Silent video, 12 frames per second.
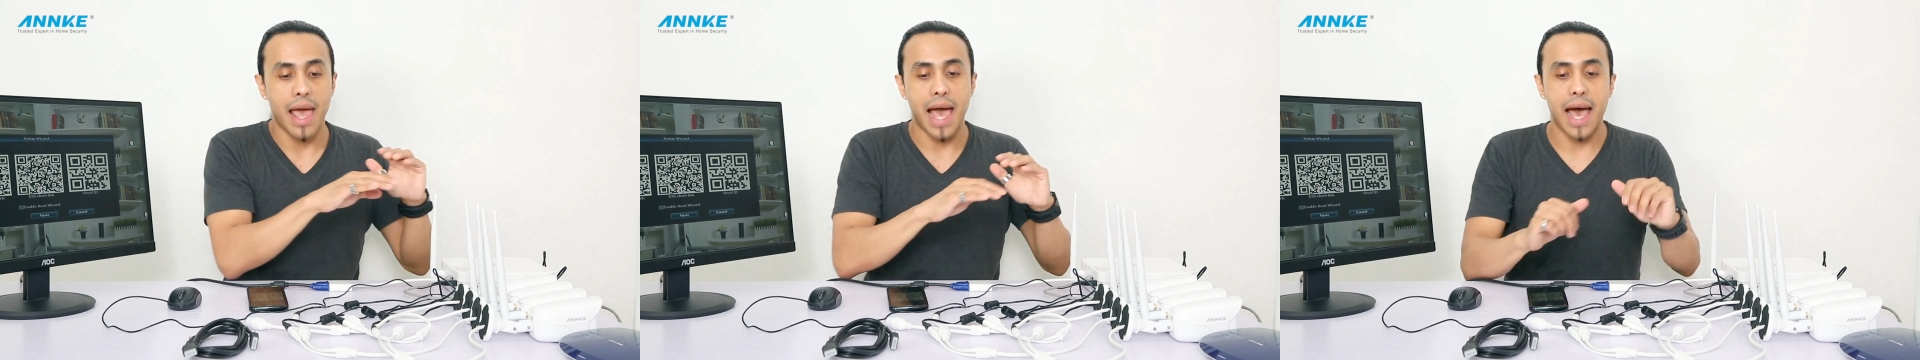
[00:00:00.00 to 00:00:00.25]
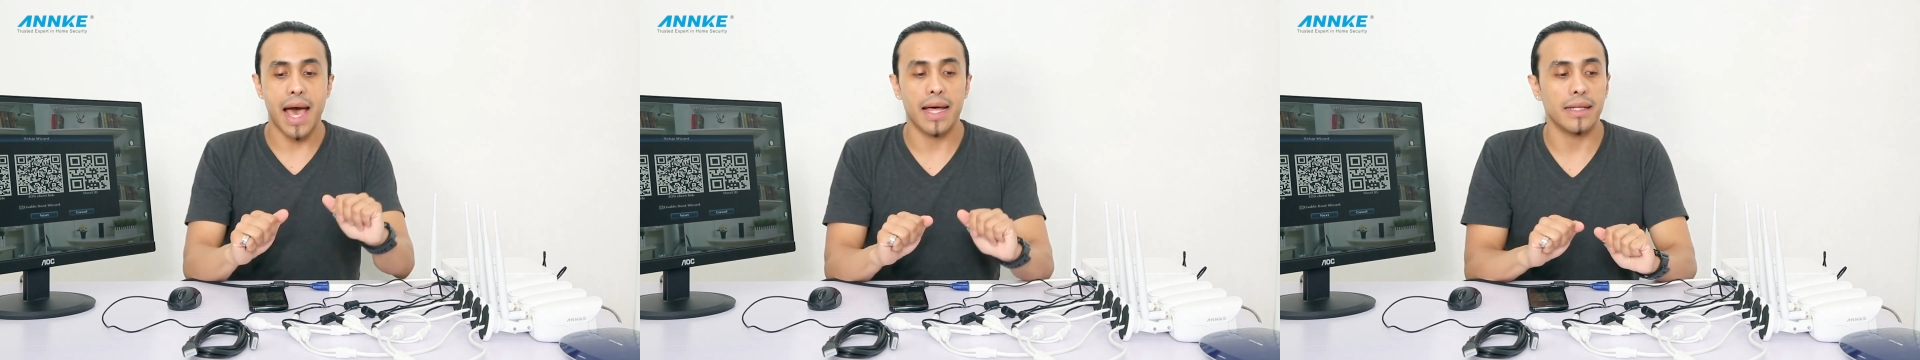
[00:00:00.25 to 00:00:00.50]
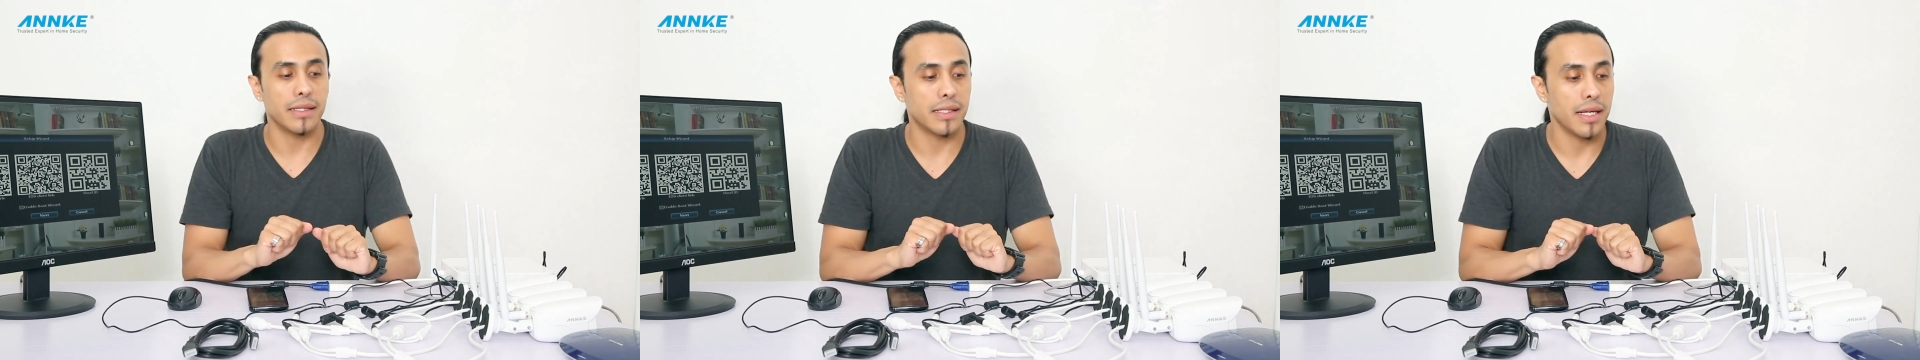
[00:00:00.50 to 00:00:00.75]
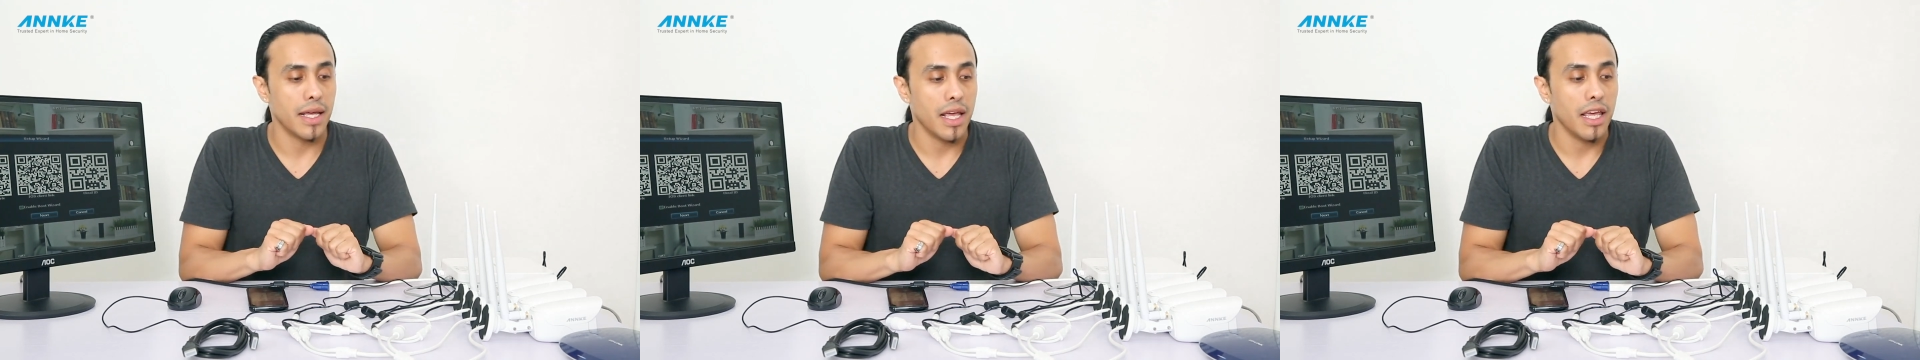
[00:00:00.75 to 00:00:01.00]

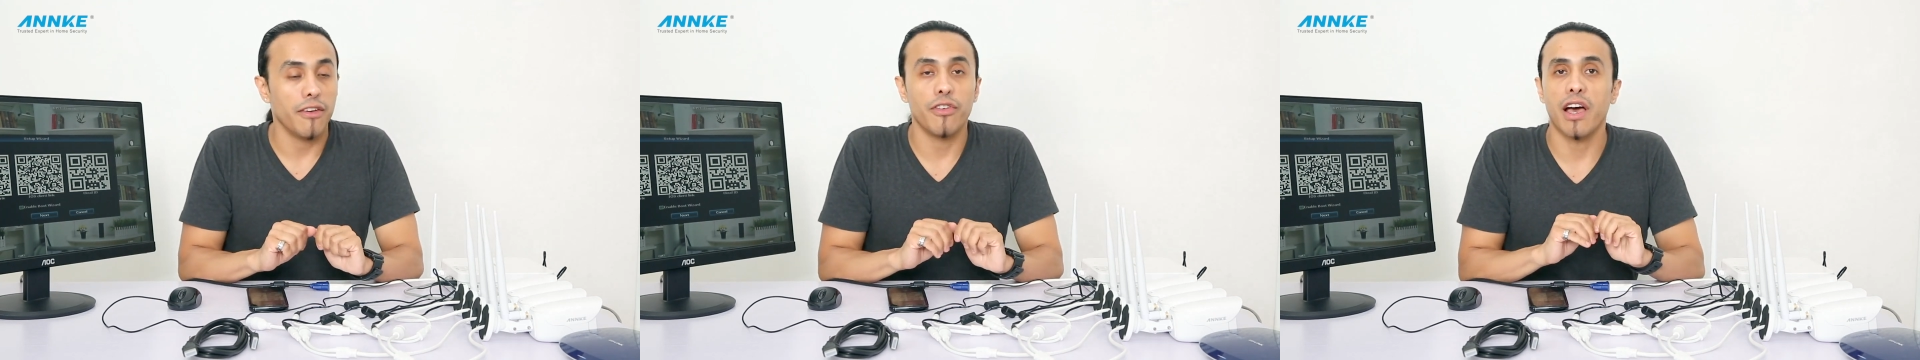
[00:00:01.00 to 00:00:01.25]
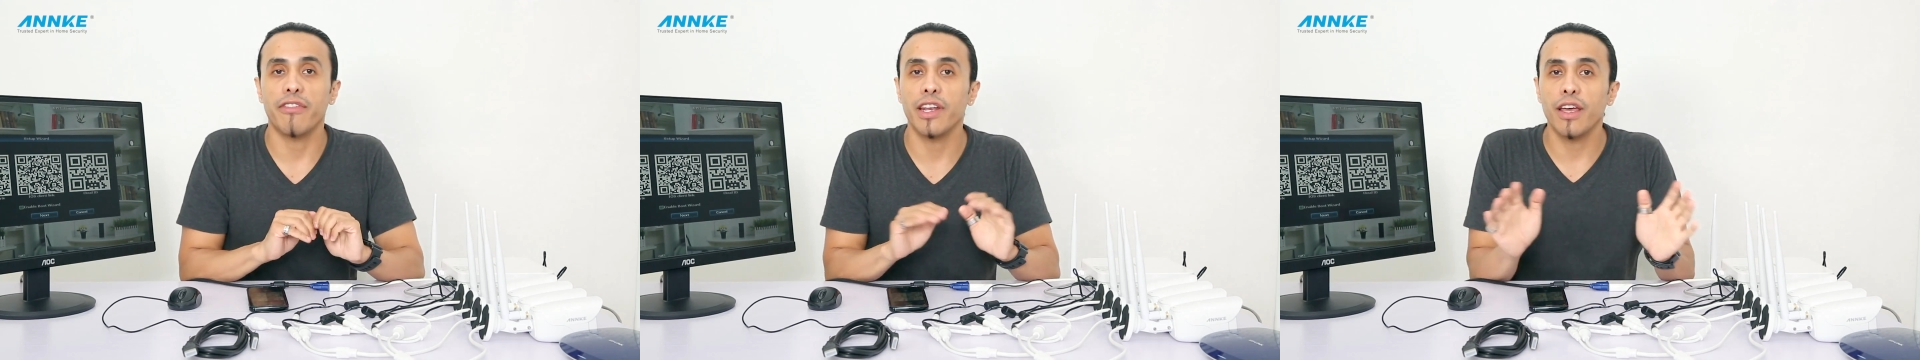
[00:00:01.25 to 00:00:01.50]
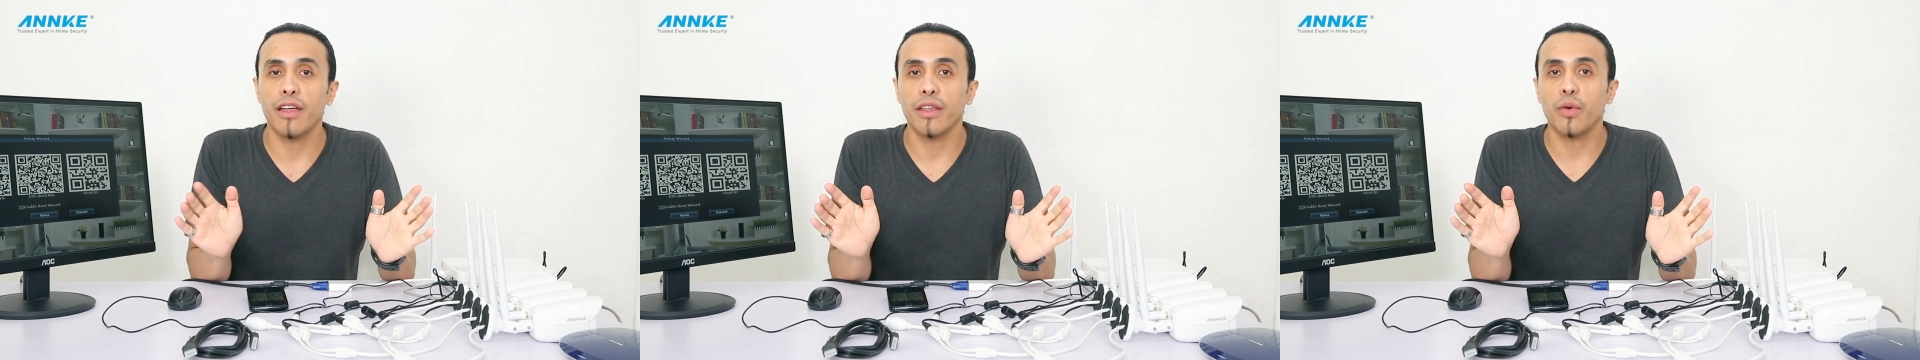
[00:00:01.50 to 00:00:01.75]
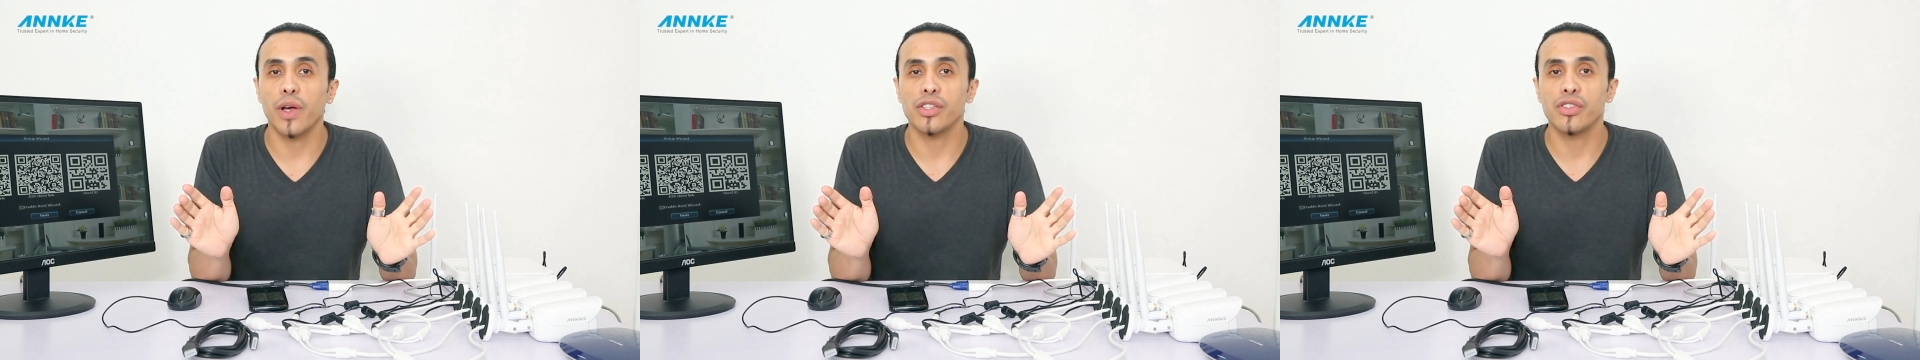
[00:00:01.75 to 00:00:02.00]
And if you have any
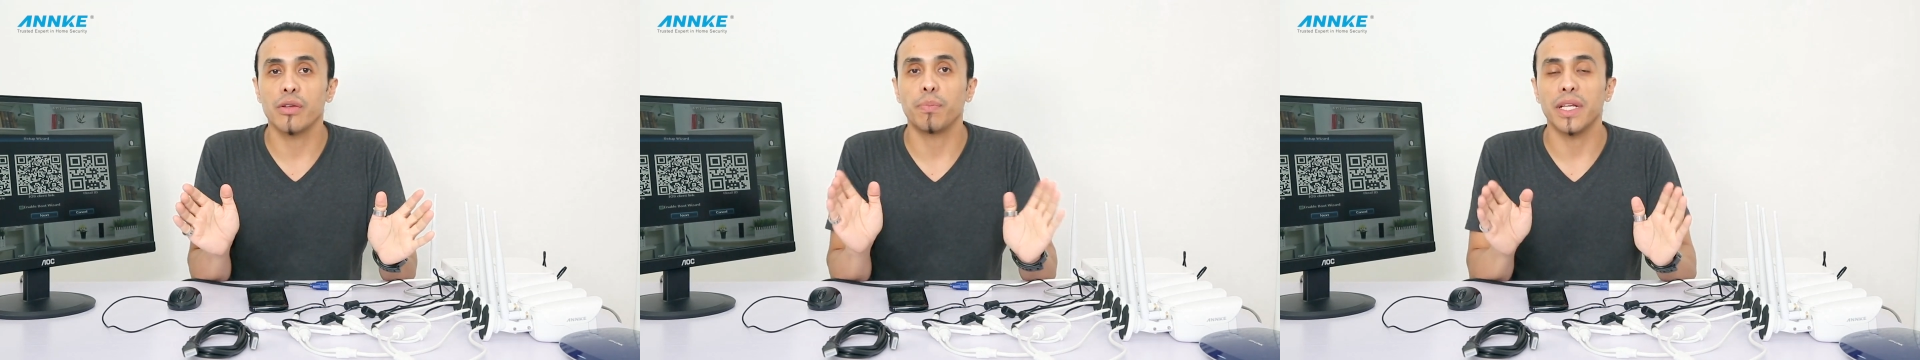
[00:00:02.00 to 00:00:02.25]
other question,